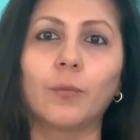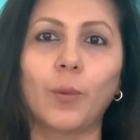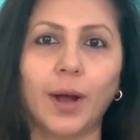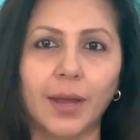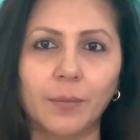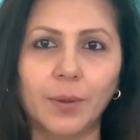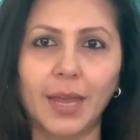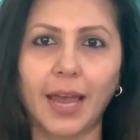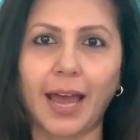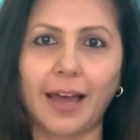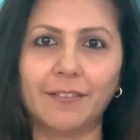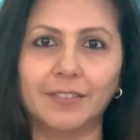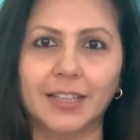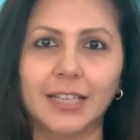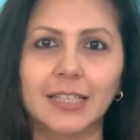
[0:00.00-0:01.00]
why we
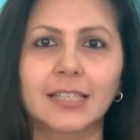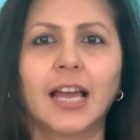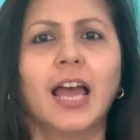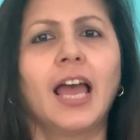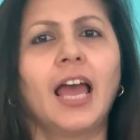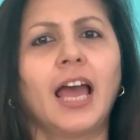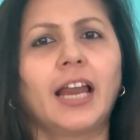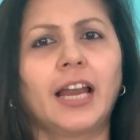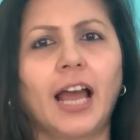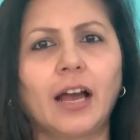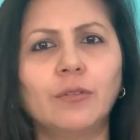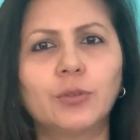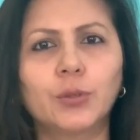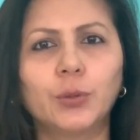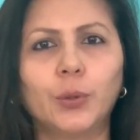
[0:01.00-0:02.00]
have these, and
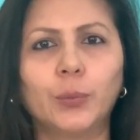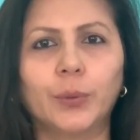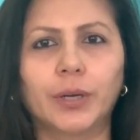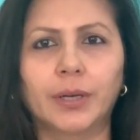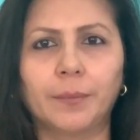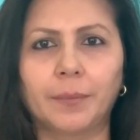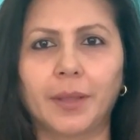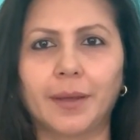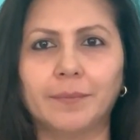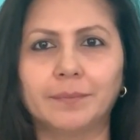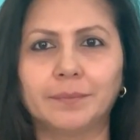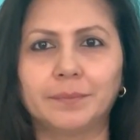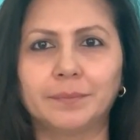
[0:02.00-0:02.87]
how to overcome them.